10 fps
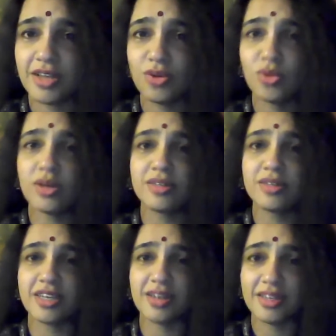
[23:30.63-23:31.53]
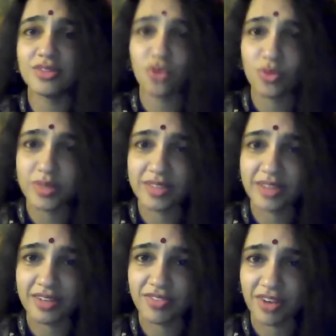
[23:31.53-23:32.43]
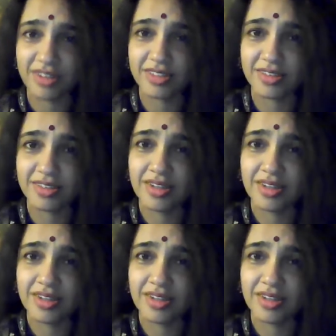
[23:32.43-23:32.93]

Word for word: look, Chennai is always getting flooded,